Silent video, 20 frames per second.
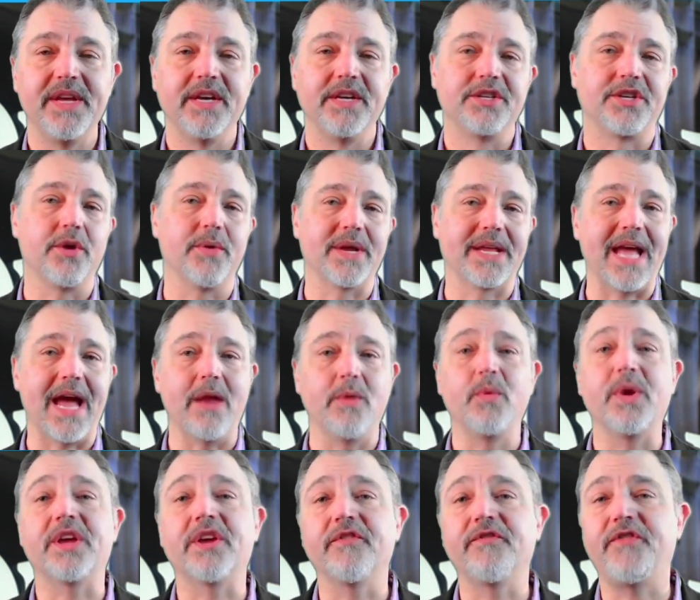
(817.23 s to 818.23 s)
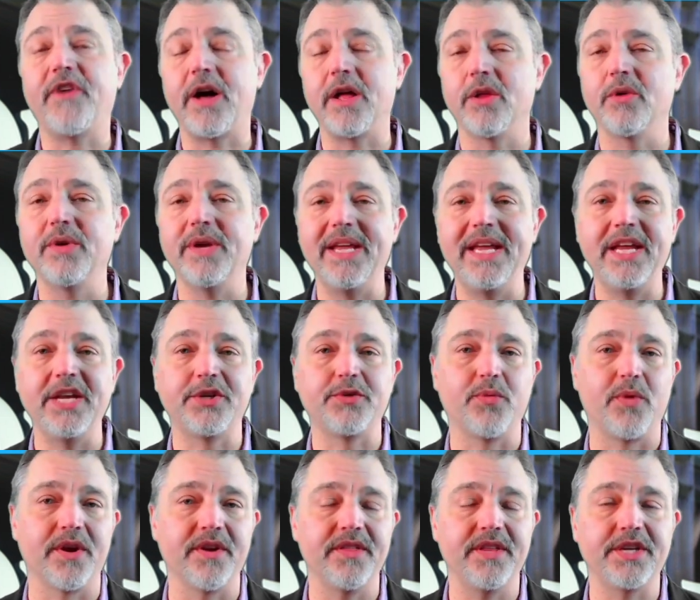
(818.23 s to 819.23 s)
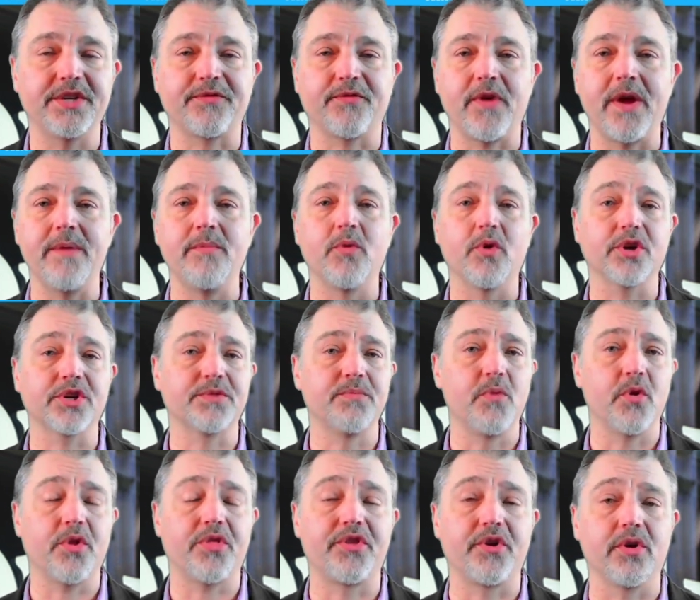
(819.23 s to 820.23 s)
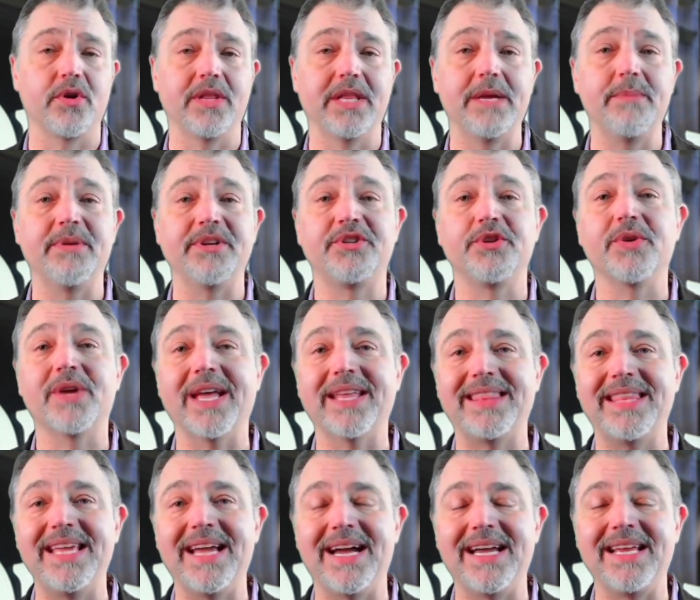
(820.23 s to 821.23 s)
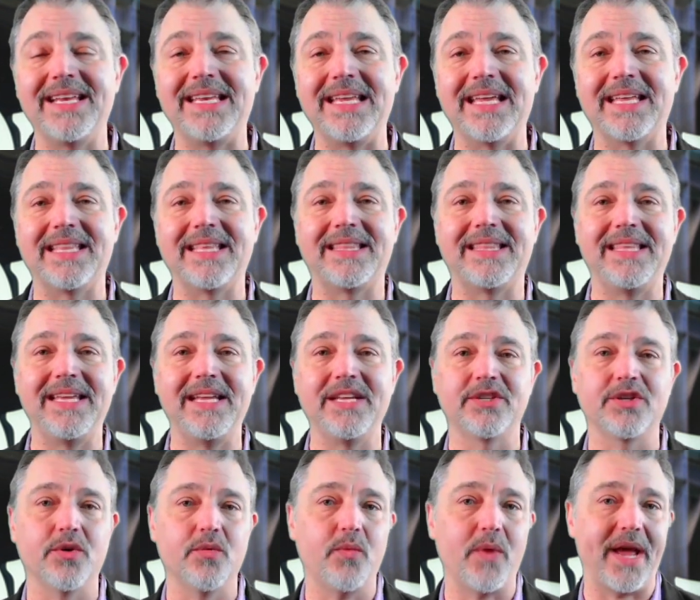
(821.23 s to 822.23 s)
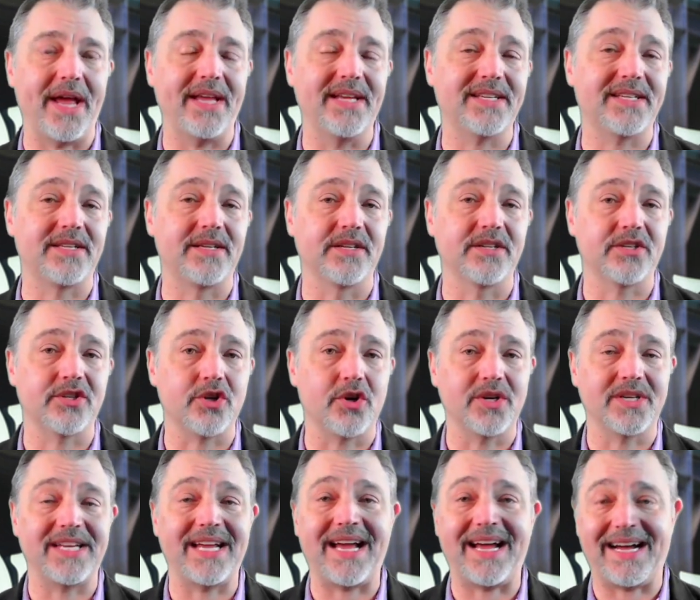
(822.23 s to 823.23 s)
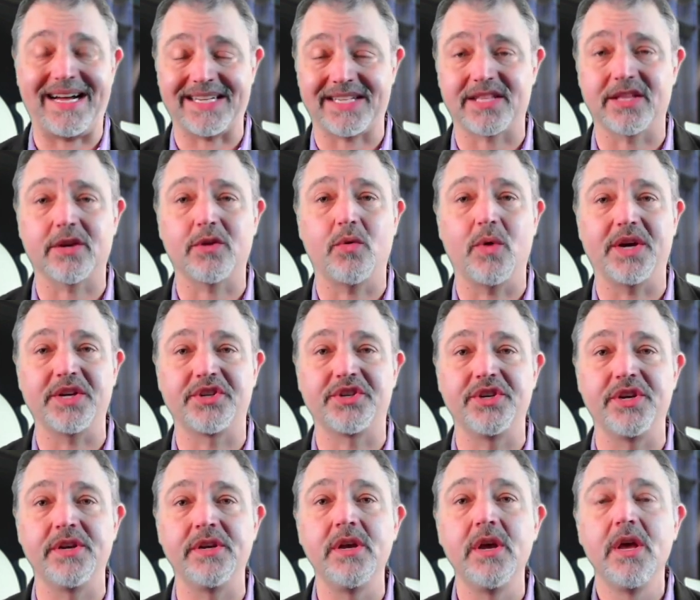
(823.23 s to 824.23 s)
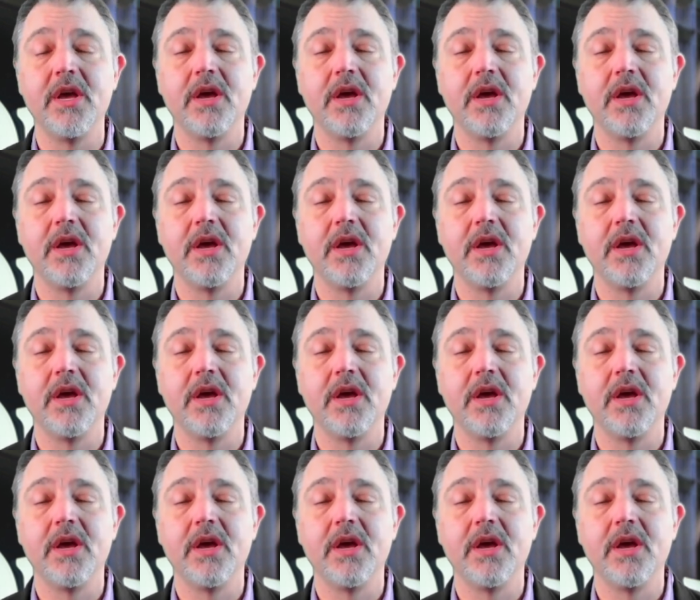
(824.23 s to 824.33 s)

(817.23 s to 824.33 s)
So again, we could follow each one of these frameworks more thoroughly, but you get the idea that these are ways to start to ask the question,